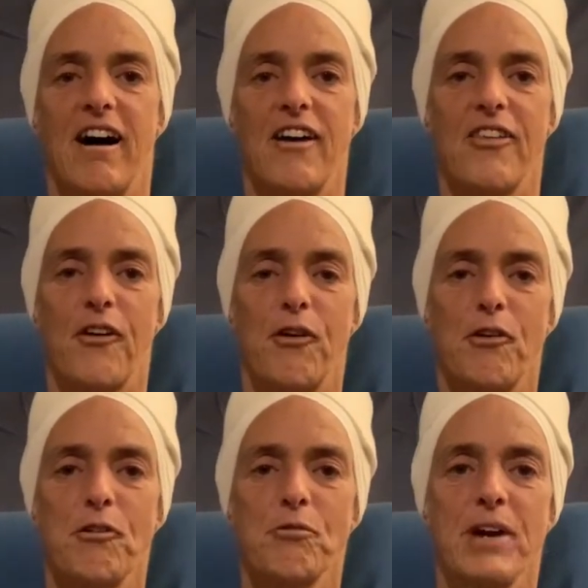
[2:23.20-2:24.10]
the
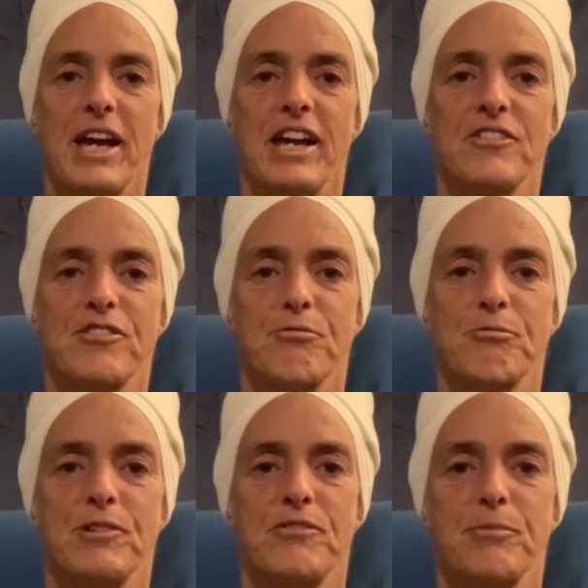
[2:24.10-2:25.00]
whole range of
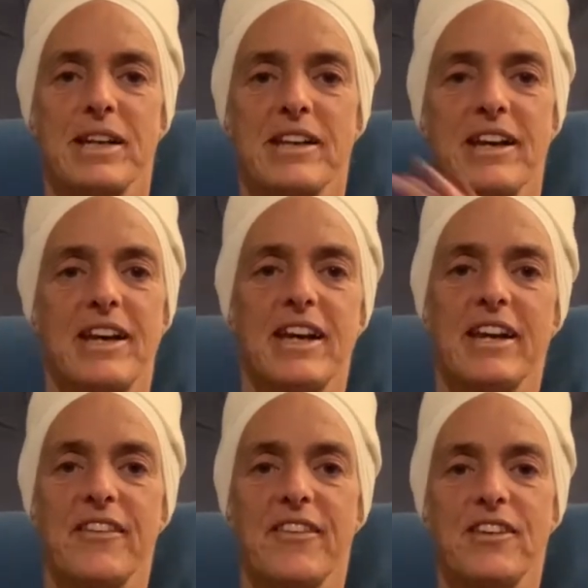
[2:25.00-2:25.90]
movement
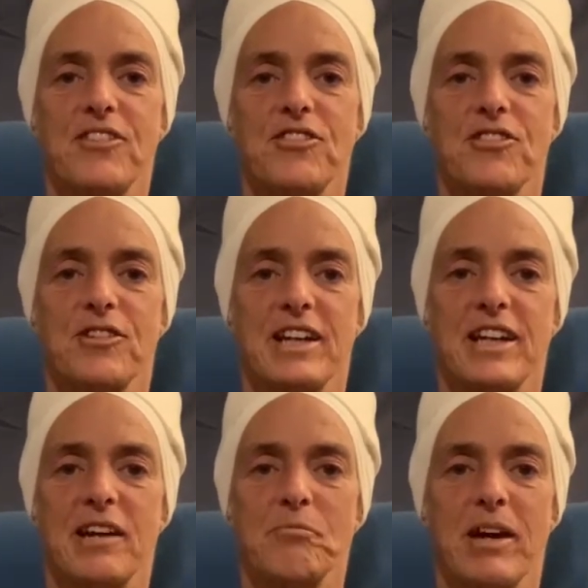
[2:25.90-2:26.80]
in this joint
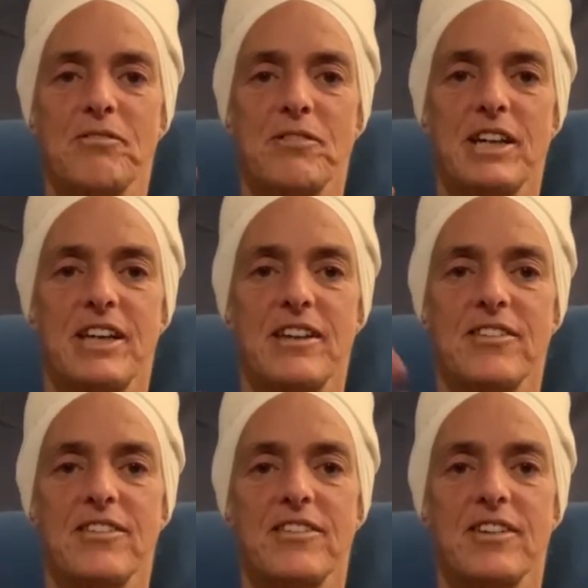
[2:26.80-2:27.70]
at my
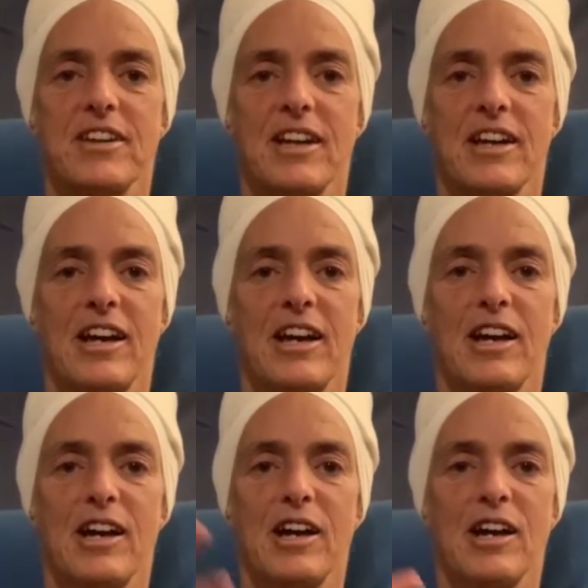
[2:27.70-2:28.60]
wrist,
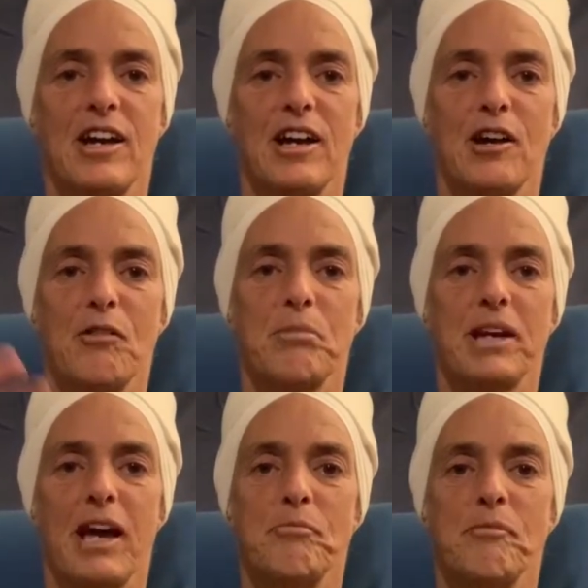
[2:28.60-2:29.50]
but
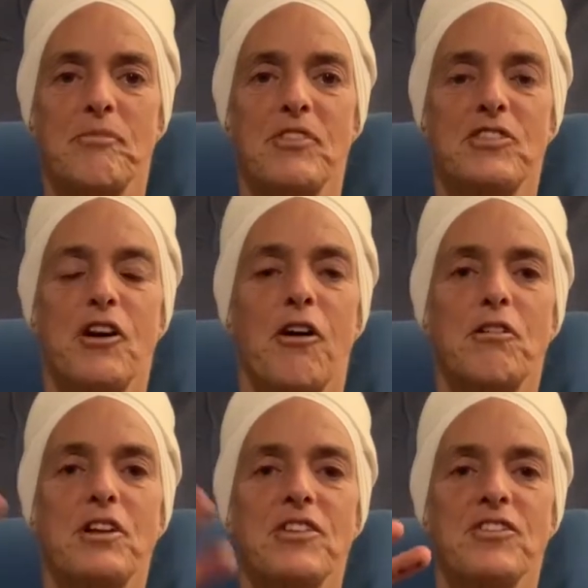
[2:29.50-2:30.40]
I'm
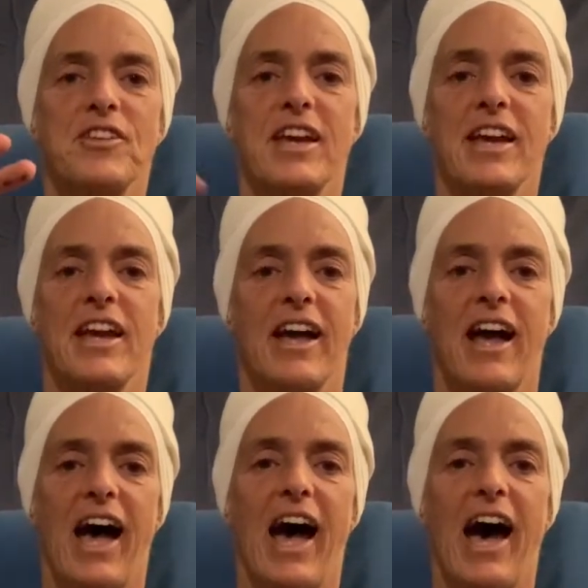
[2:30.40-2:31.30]
noticing
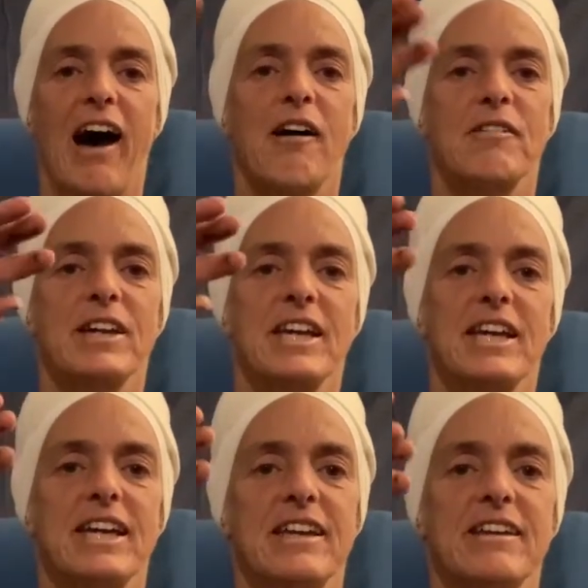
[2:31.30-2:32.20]
how it